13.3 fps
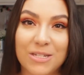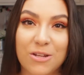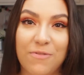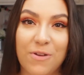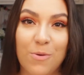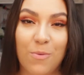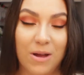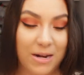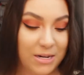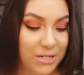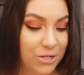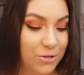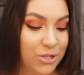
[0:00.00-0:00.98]
so if you want to
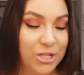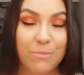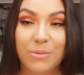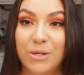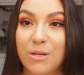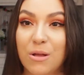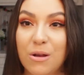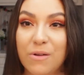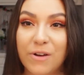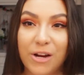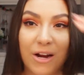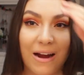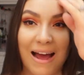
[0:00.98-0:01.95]
do shimmers all
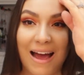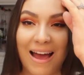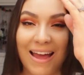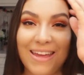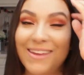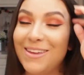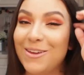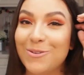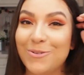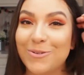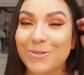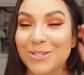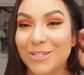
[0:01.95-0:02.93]
over your eye
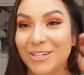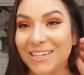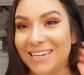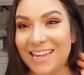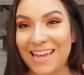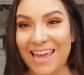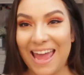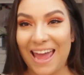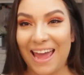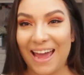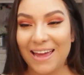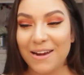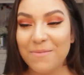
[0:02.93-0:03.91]
you certainly
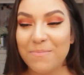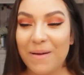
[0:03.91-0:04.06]
can,